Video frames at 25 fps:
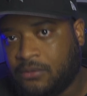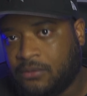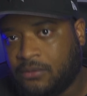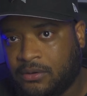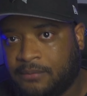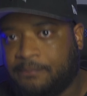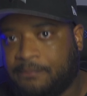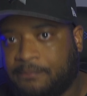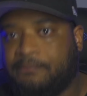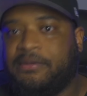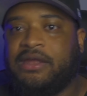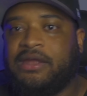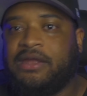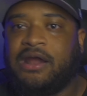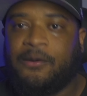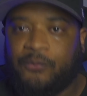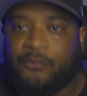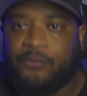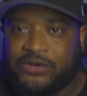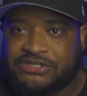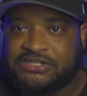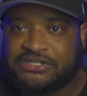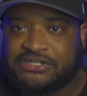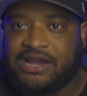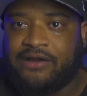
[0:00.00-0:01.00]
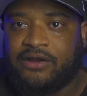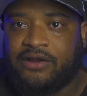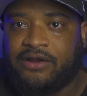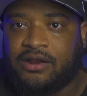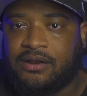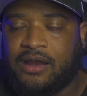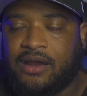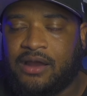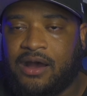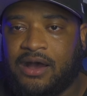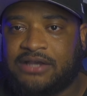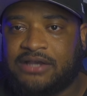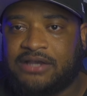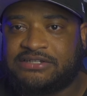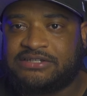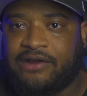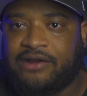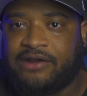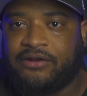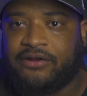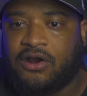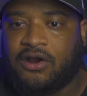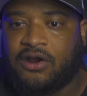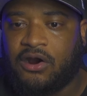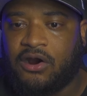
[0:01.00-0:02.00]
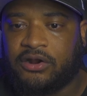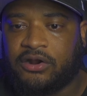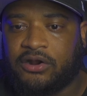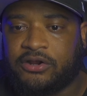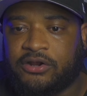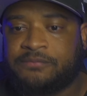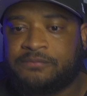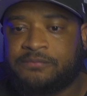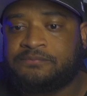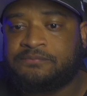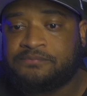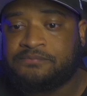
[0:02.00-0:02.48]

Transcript: meet up with Sharon Carter,